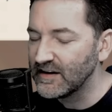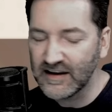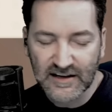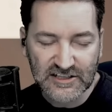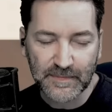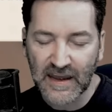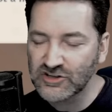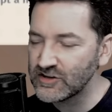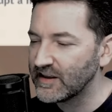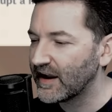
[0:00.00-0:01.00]
an
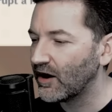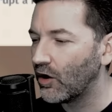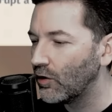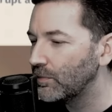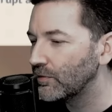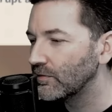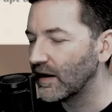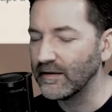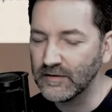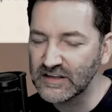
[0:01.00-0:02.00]
expansion that I hope
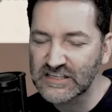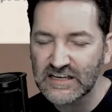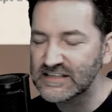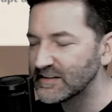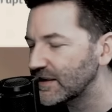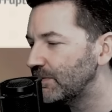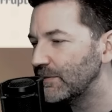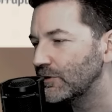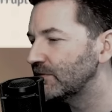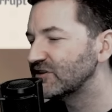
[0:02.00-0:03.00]
uh, it's it's like
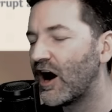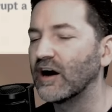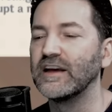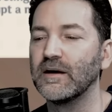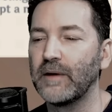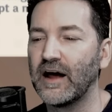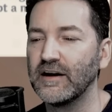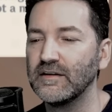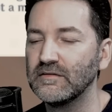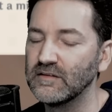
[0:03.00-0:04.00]
people have been talking about
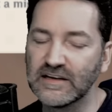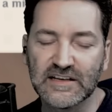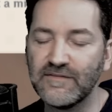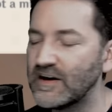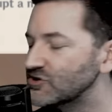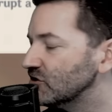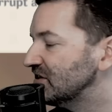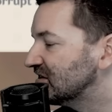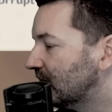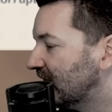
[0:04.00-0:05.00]
it. Like eventually
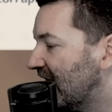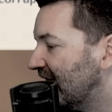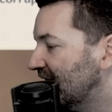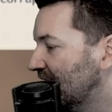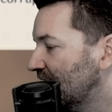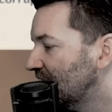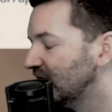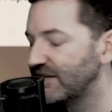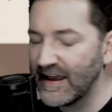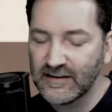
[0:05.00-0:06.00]
someday,
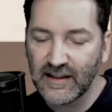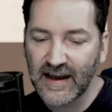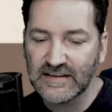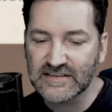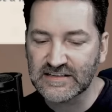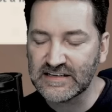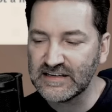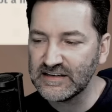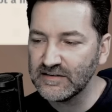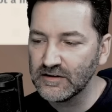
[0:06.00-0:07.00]
dandelions
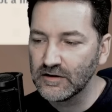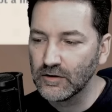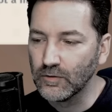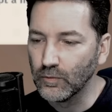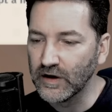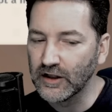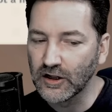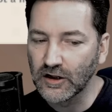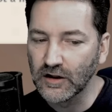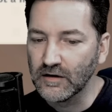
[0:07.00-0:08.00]
see
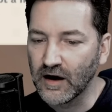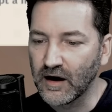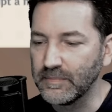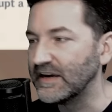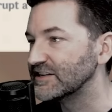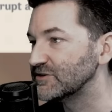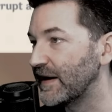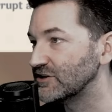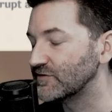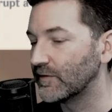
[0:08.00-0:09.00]
will uh, be an
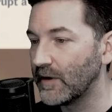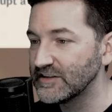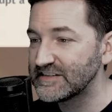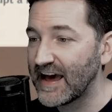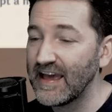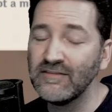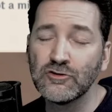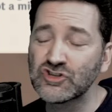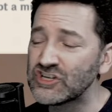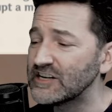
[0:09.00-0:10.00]
expansion for Mondstadt, and
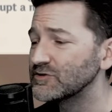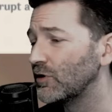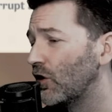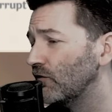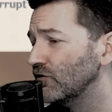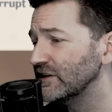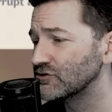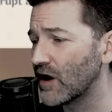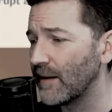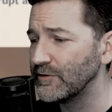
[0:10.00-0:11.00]
those chests will hopefully
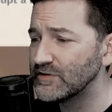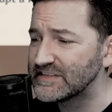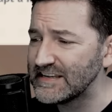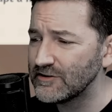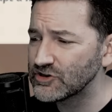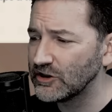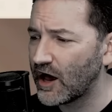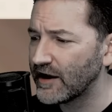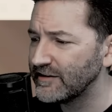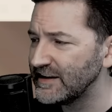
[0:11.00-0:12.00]
drop. You can see there's a
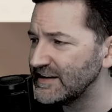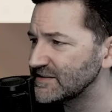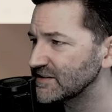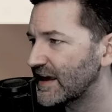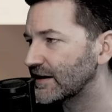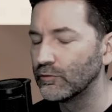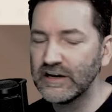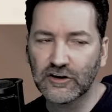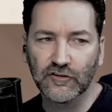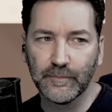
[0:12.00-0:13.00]
lot of these, like
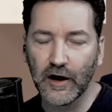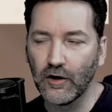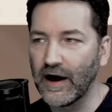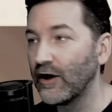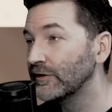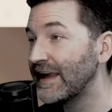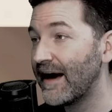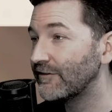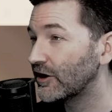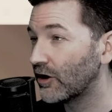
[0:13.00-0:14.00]
recurve bow. I only
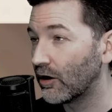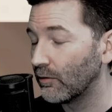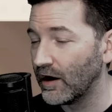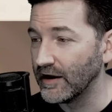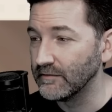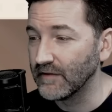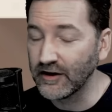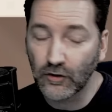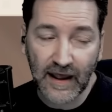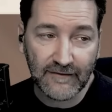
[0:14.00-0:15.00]
have it at R1. I
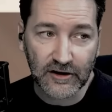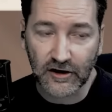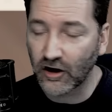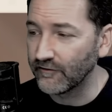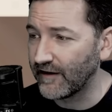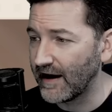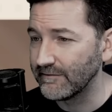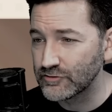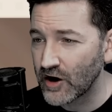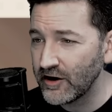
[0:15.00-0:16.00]
don't have it at R5.
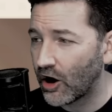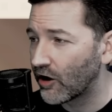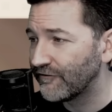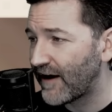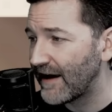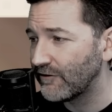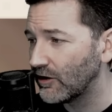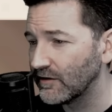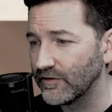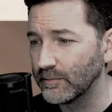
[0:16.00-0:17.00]
I'm trying to R5
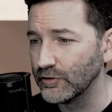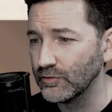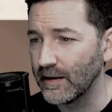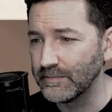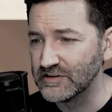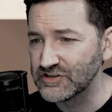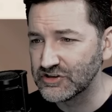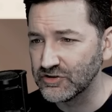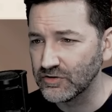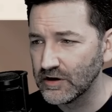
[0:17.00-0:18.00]
all of the blue weapons
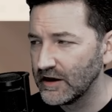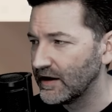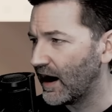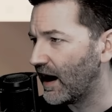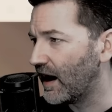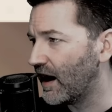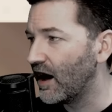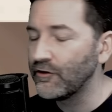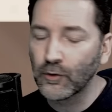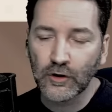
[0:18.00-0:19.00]
too. Uh,
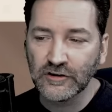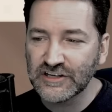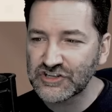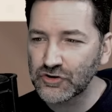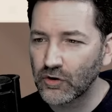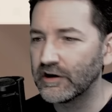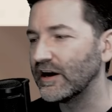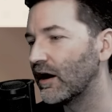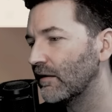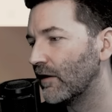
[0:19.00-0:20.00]
otherworldly story.
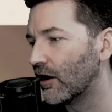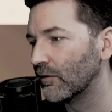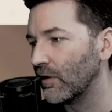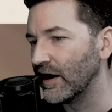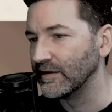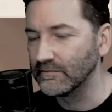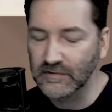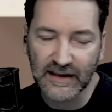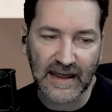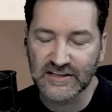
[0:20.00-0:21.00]
R1.
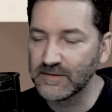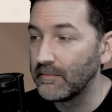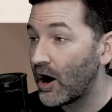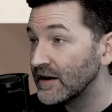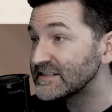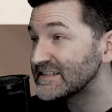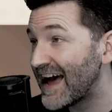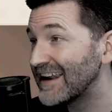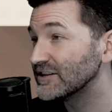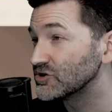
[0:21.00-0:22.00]
Again, it's a
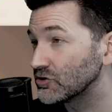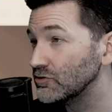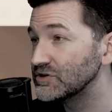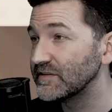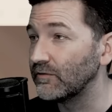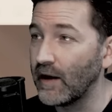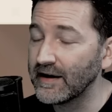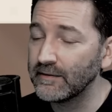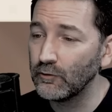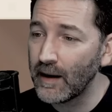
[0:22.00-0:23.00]
Mondstadt exclusive we
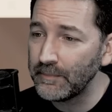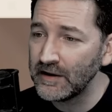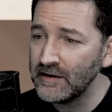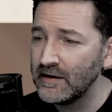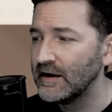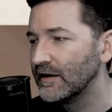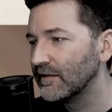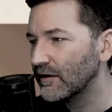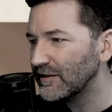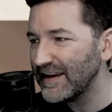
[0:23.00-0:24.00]
weapon.
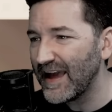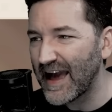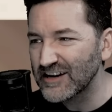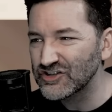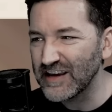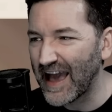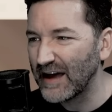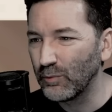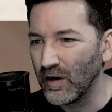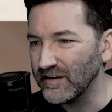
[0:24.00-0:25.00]
Luckily, I actually
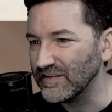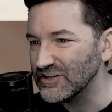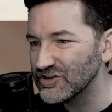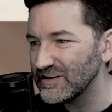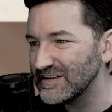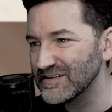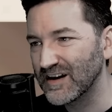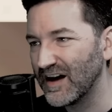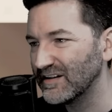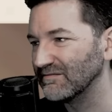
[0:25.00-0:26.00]
had one of each of these. I
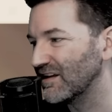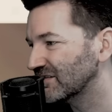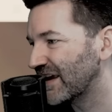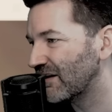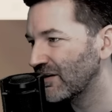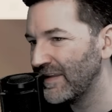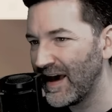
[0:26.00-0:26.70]
kind of lucked out on